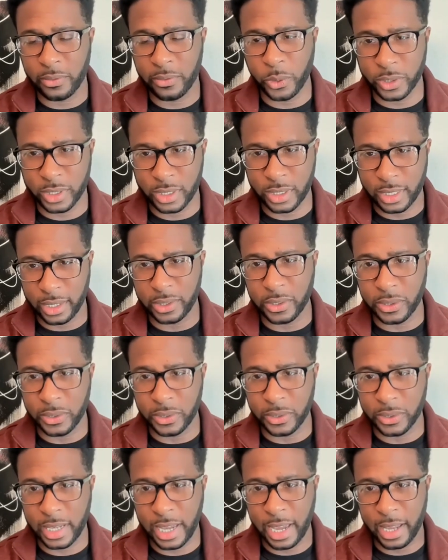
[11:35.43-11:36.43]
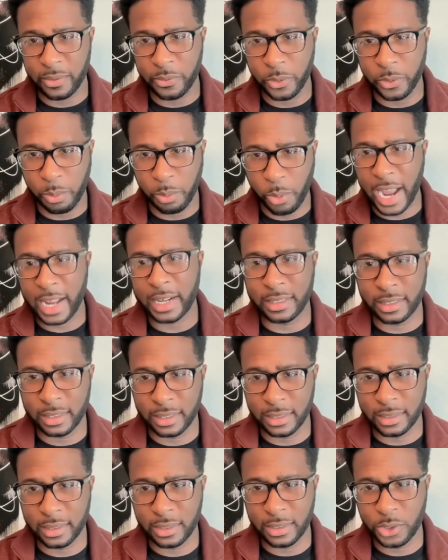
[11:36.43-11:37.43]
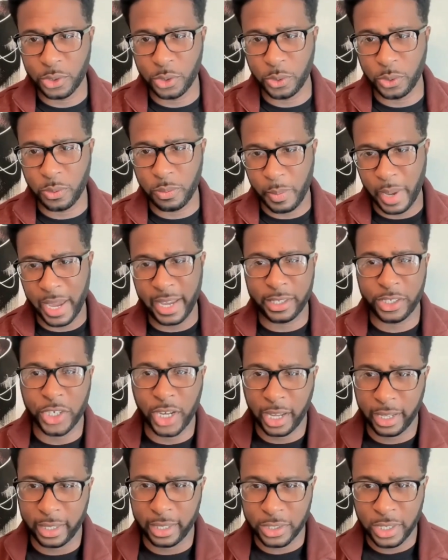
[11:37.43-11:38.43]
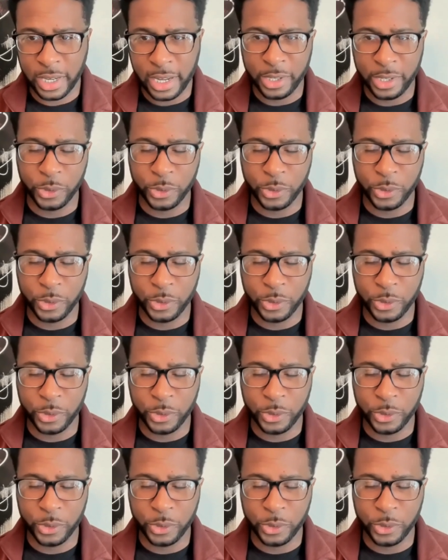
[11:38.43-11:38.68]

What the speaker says: for skills and for practices to make change,